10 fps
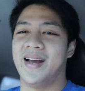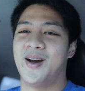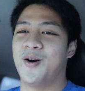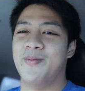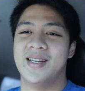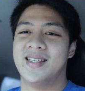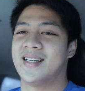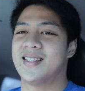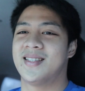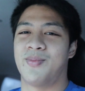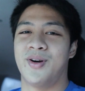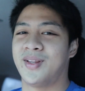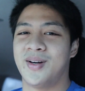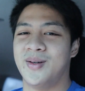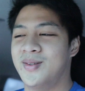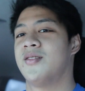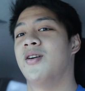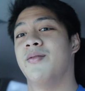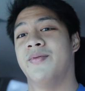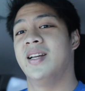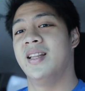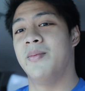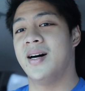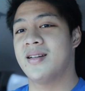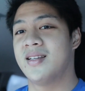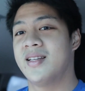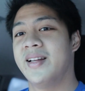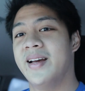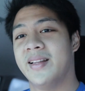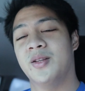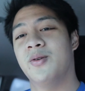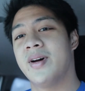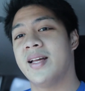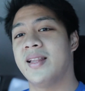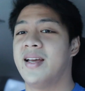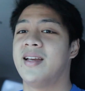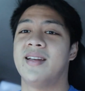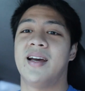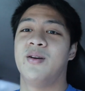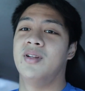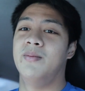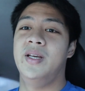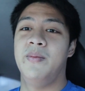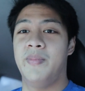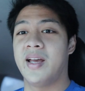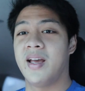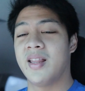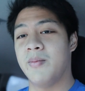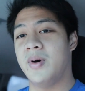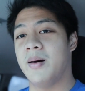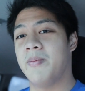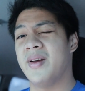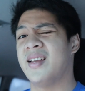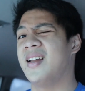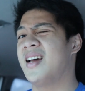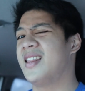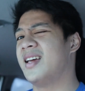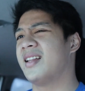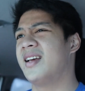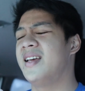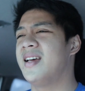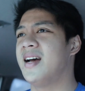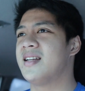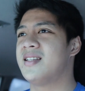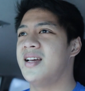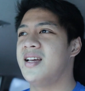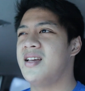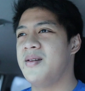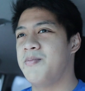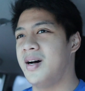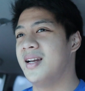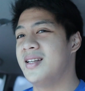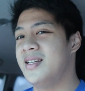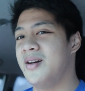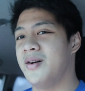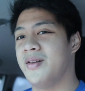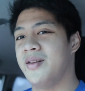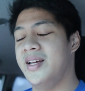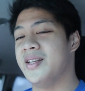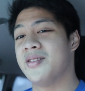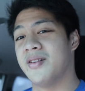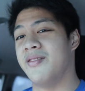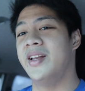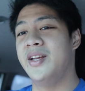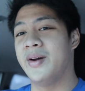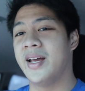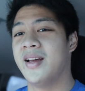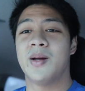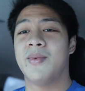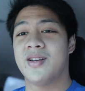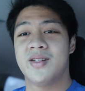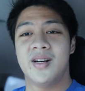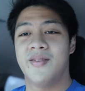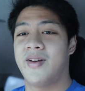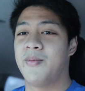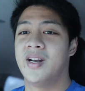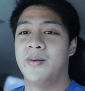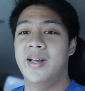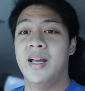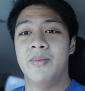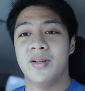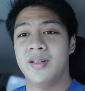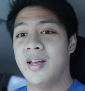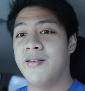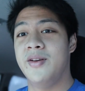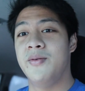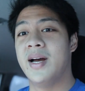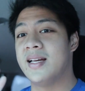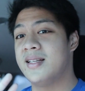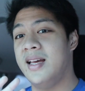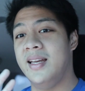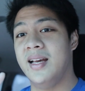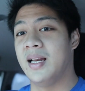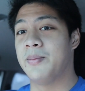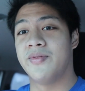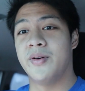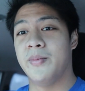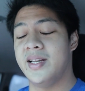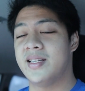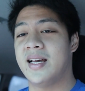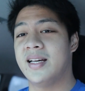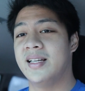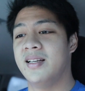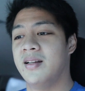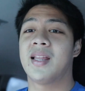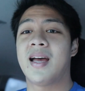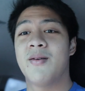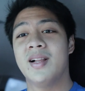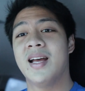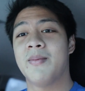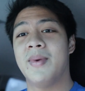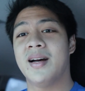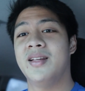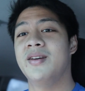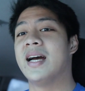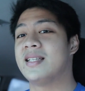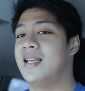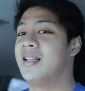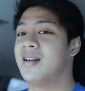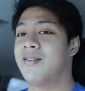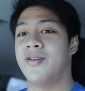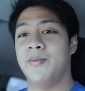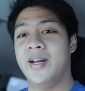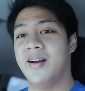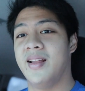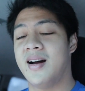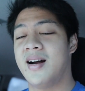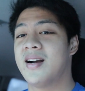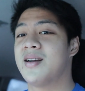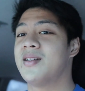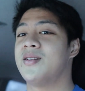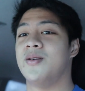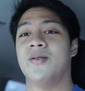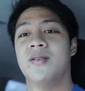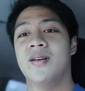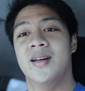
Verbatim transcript: my Kobe 6 Protro. So hopefully the box doesn't get too wet and I will be picking them up. And I think Nike has a policy on in-store videoing. So I'm not sure if I'm gonna be able to give you guys any clips from inside. But I will get back to you guys later from here in the car, so